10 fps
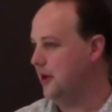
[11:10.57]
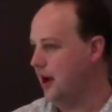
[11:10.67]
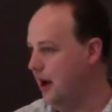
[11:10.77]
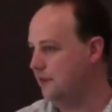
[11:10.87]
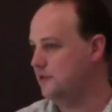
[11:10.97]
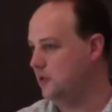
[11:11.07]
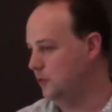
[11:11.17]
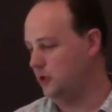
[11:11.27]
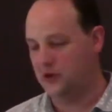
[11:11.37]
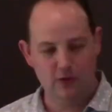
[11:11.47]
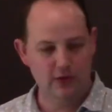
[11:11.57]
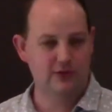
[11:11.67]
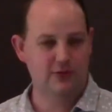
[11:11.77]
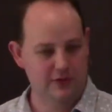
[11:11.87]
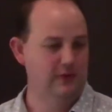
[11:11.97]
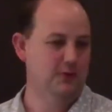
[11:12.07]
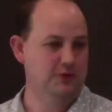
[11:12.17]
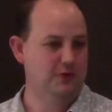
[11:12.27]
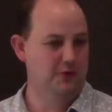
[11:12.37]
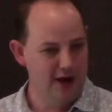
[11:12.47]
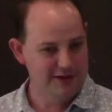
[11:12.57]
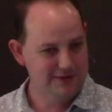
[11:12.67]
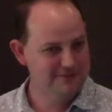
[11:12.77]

after your New Year's resolution, right?